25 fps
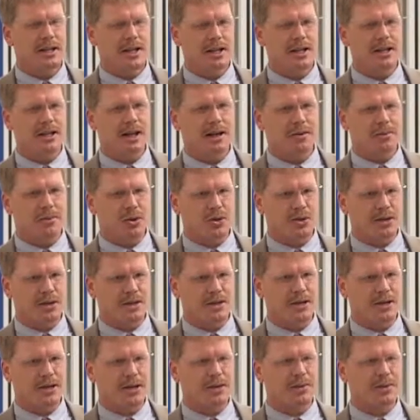that more
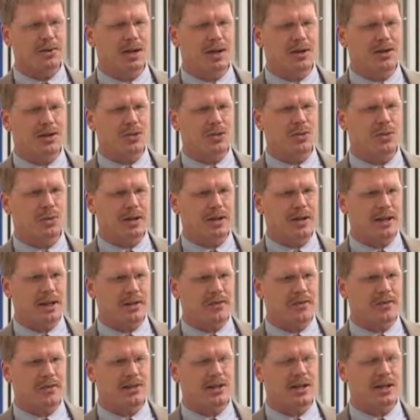detail, but I just wanted to
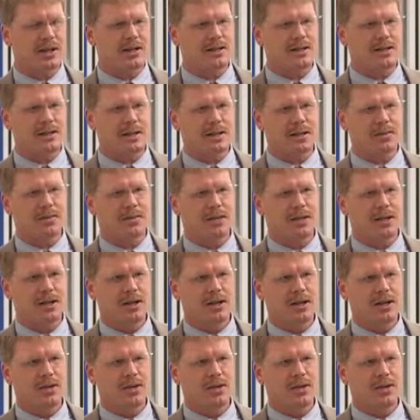emphasize them.